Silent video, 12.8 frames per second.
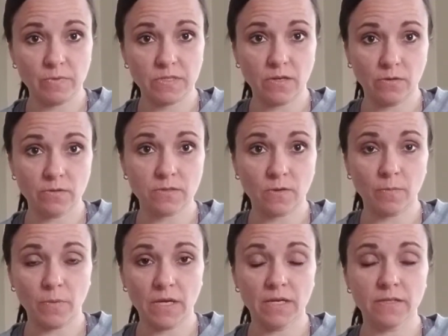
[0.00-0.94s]
potato
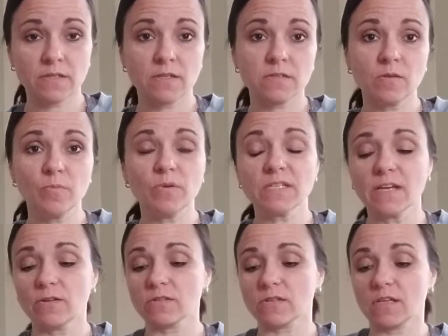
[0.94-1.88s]
slip is, the sweet
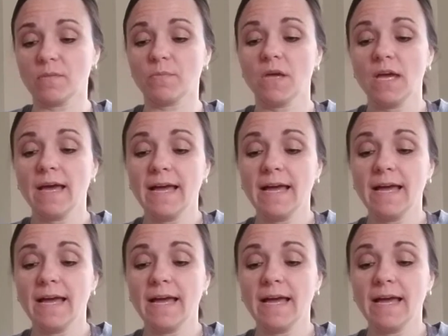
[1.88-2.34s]
potato slip